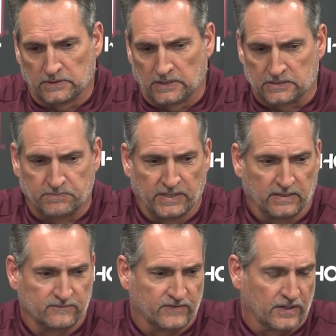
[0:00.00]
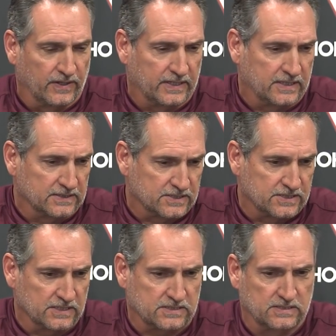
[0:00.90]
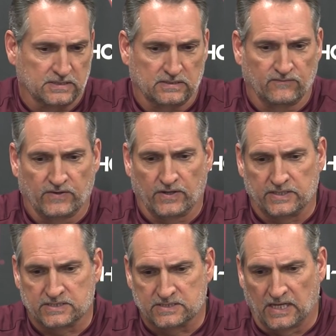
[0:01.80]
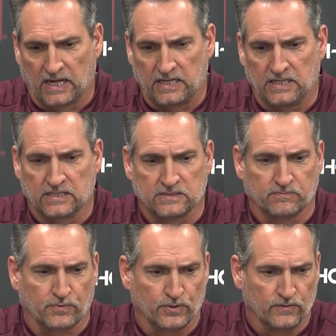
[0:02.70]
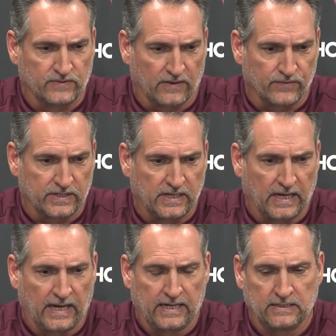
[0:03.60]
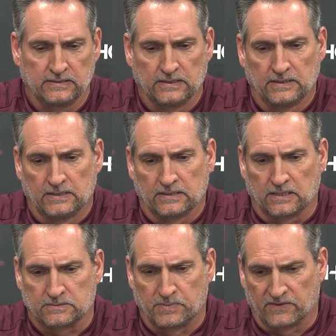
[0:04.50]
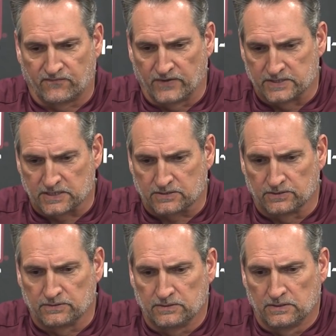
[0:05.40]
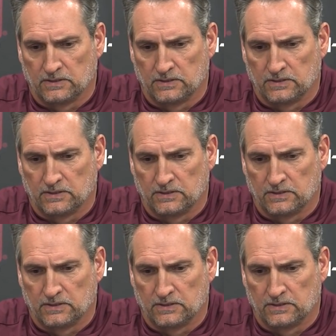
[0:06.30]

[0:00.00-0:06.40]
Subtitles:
Has been very consistent, very steady, has improved every day. Has been physical.